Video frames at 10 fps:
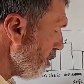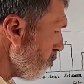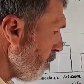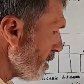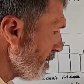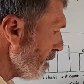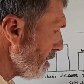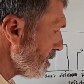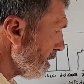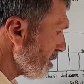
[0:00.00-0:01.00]

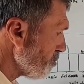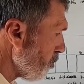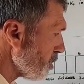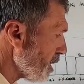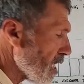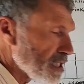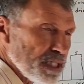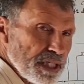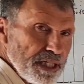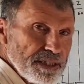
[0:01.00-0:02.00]
136.8
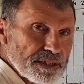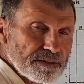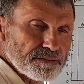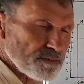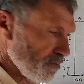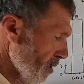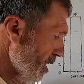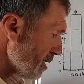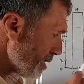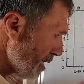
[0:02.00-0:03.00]
degrees.
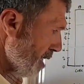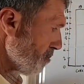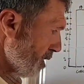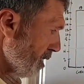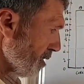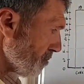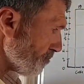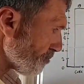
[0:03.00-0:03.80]
The same thing.